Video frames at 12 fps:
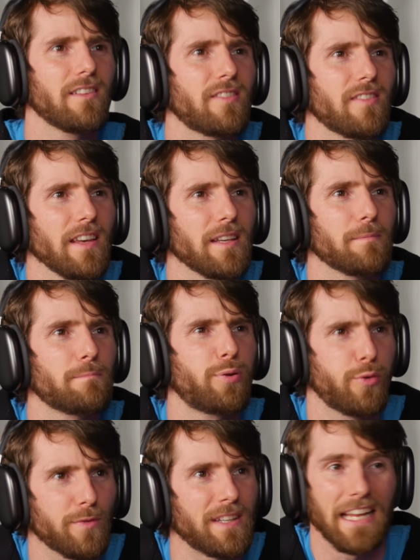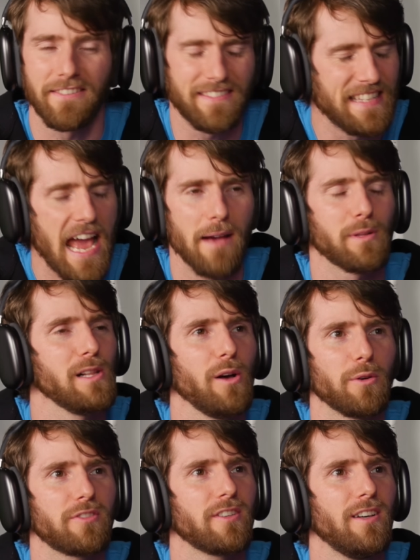It's like, it's damn
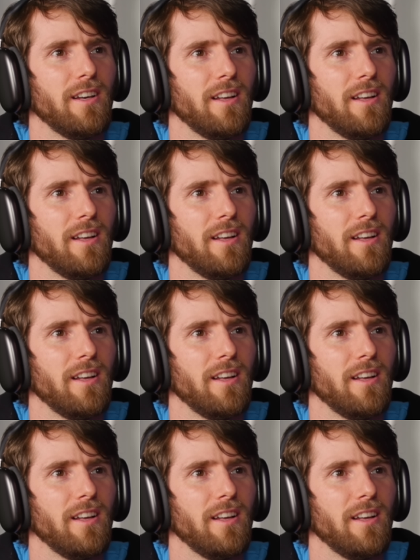close.